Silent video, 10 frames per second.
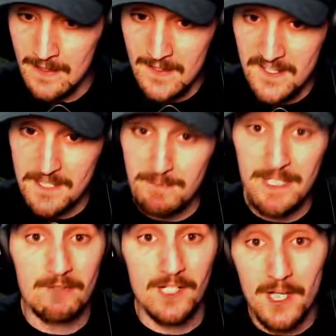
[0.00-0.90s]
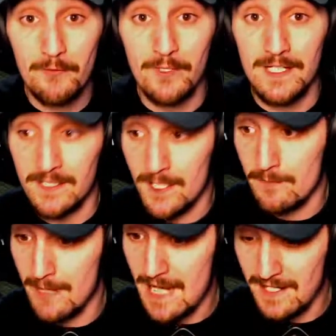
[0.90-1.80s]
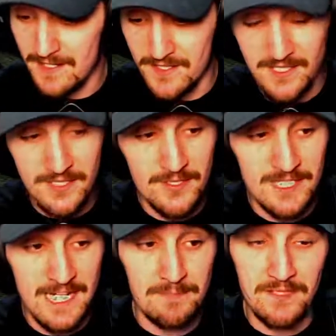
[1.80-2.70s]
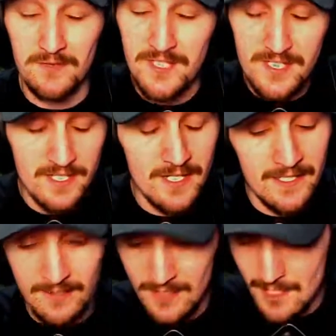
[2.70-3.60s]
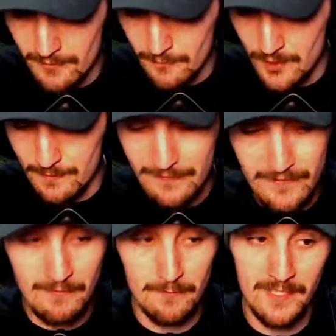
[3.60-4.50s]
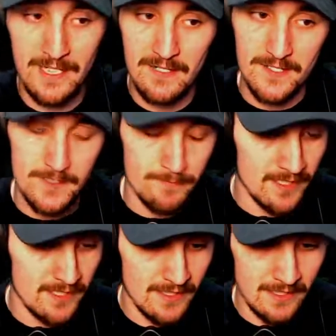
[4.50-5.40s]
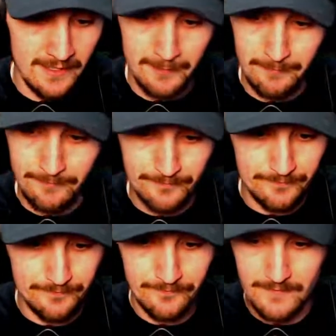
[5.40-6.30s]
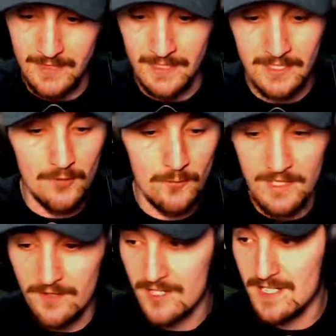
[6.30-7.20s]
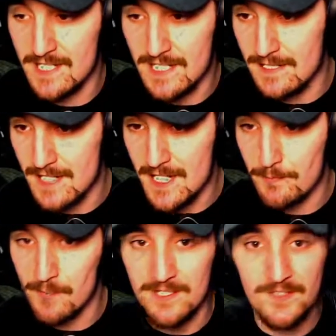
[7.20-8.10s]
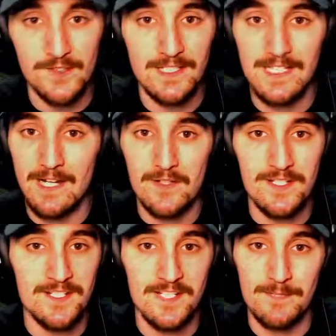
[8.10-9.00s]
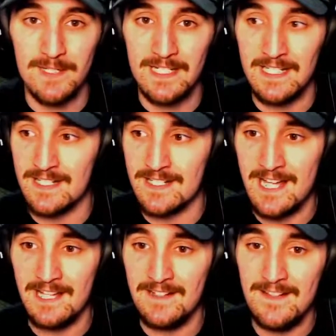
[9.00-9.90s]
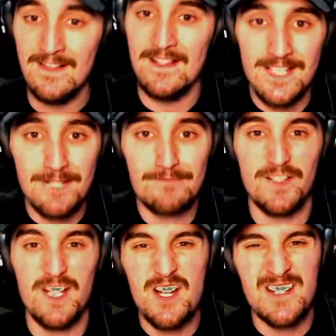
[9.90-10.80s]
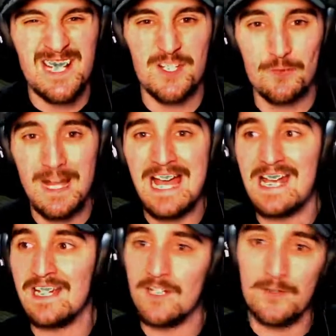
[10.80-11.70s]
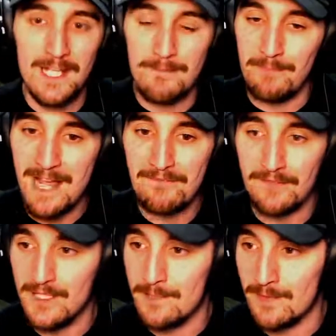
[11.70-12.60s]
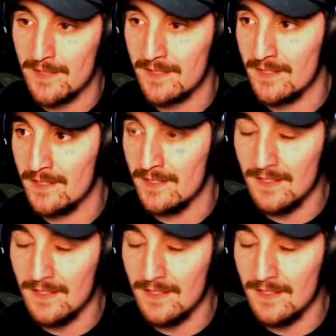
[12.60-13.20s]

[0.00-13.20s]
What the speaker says: speedy recovery and come back, because the dude's an absolute stud. Love him, one of my favorite players. But one of the things he's brought to the league ever since he's been in is that flair, that swag, with that bat flip and the